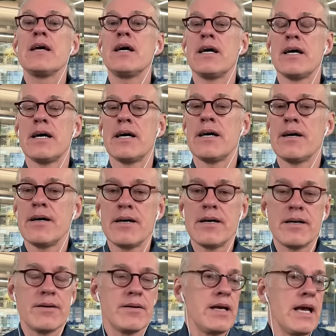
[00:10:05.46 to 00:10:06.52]

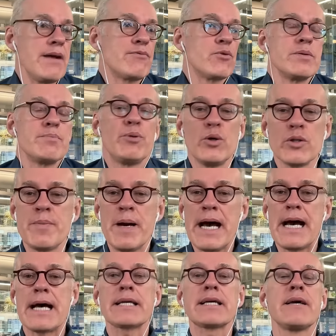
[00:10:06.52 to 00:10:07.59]
Uh, everyone pulled
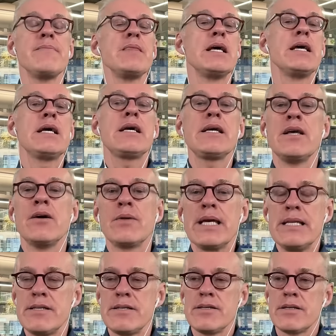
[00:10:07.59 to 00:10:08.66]
back. You know,
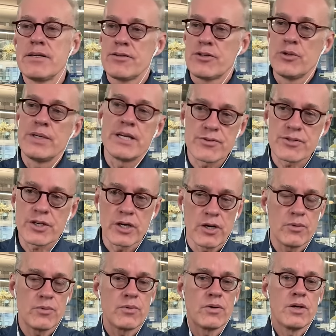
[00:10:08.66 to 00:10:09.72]
in two years
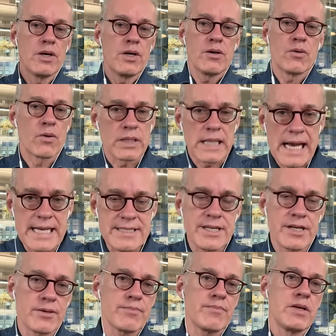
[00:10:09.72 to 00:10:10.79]
ago or last
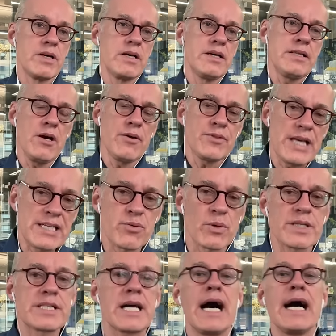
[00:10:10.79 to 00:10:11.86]
year, you know, things
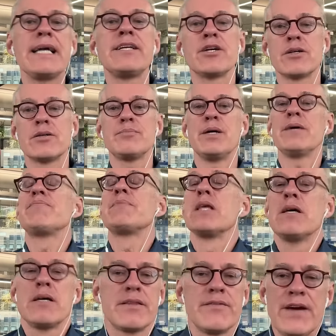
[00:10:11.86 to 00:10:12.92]
were tighter, but
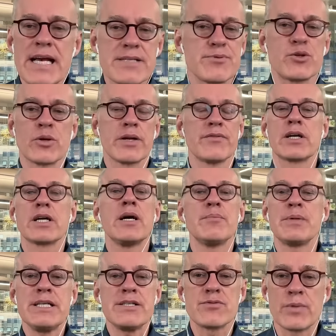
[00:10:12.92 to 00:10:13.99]
the vast majority of our
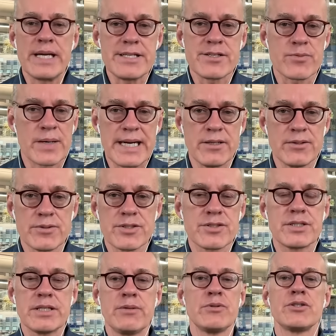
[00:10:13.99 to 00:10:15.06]
companies raised
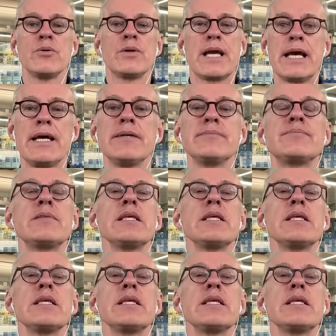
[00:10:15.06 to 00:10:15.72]
rounds. It was okay.